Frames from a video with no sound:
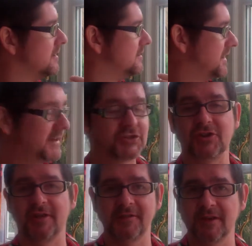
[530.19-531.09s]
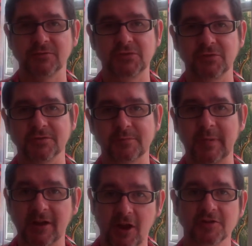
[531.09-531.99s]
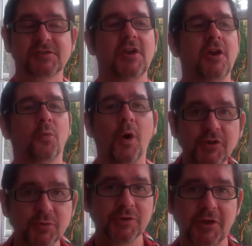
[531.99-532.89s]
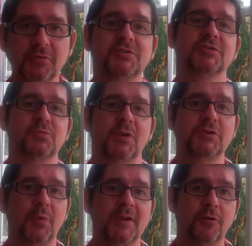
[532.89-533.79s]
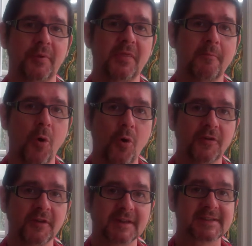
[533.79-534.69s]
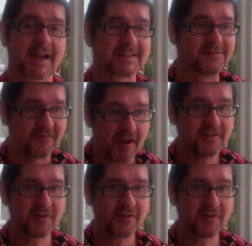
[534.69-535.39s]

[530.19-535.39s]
nature and the outdoors, because what you will notice when you wake up in the morning is that it's very,